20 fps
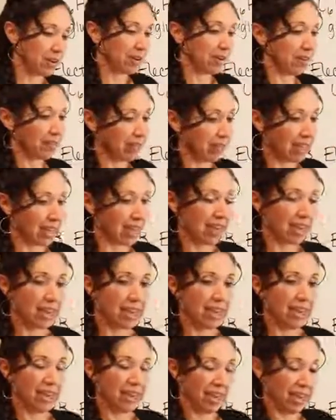to the
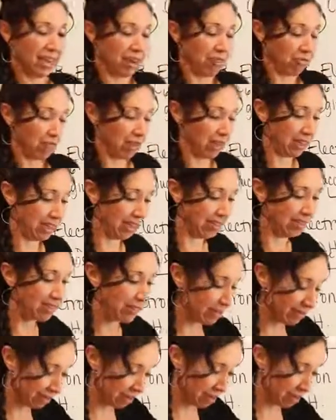slide and release
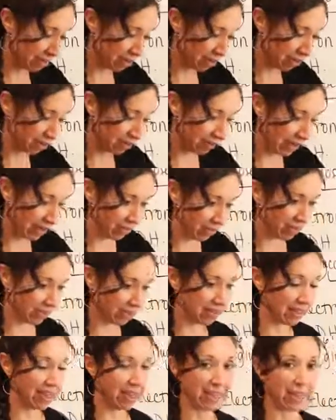these electrons down the
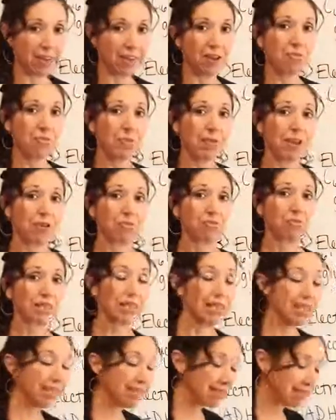slide.
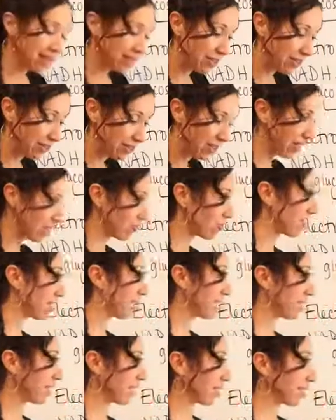Releasing those
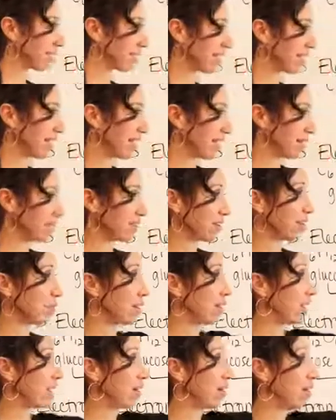electrons down the slide is going to
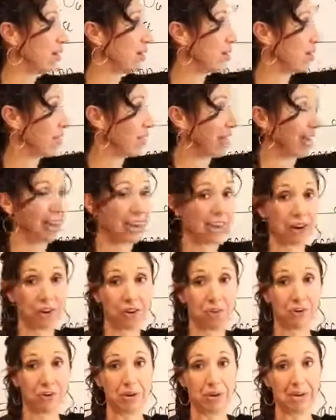make all that
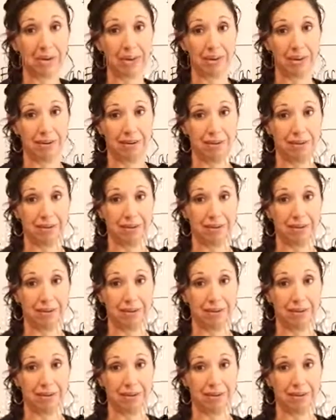energy we need.